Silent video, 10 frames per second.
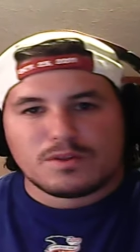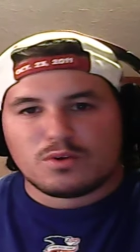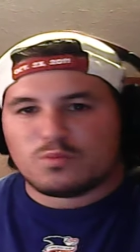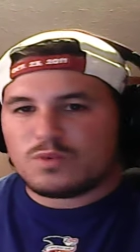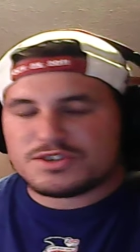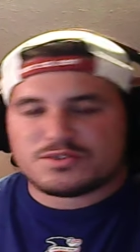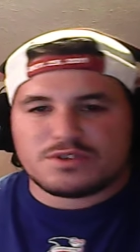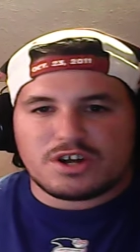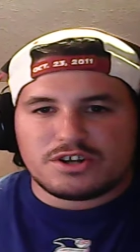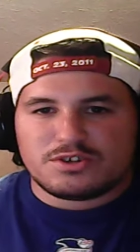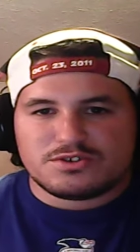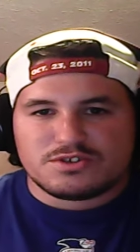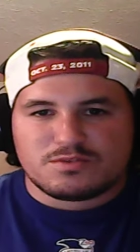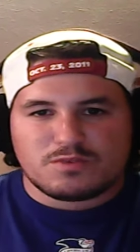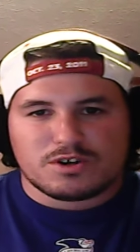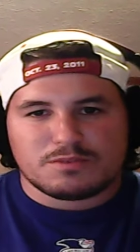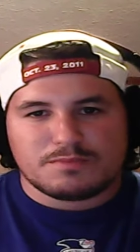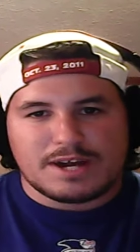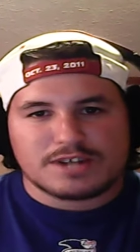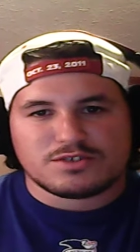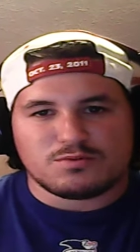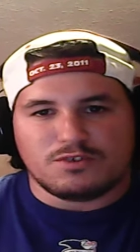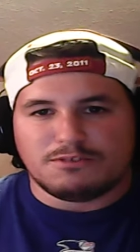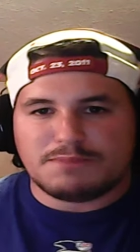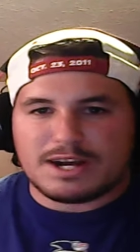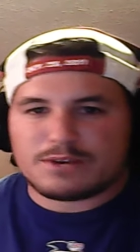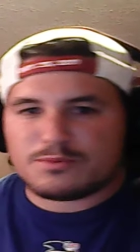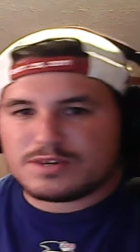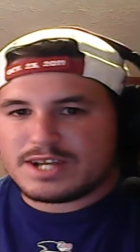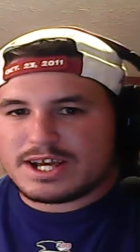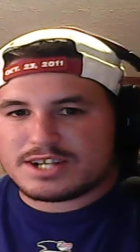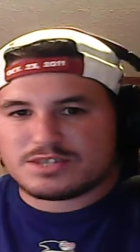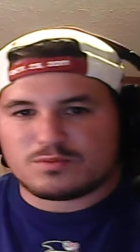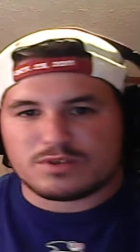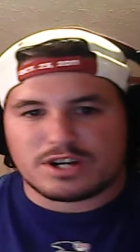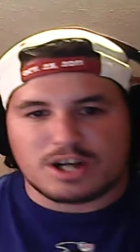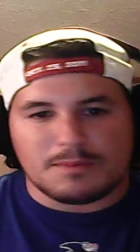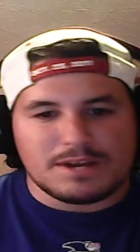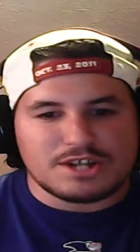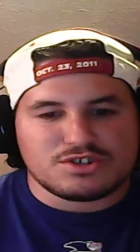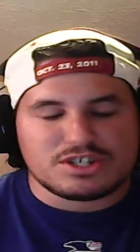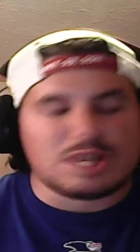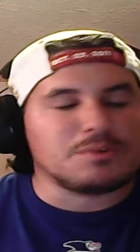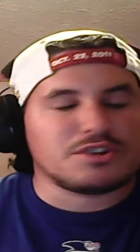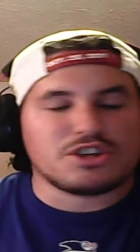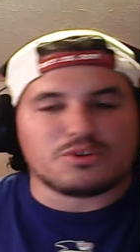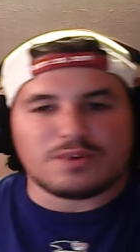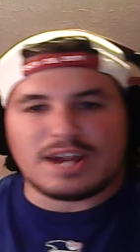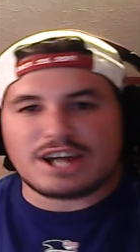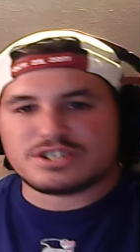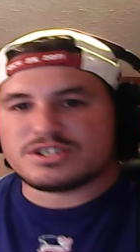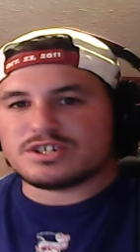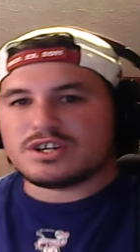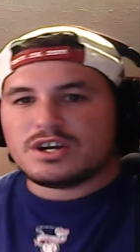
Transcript: What's going on YouTube? Welcome back to Wolfpack Reacts. We're coming at you again with another reaction.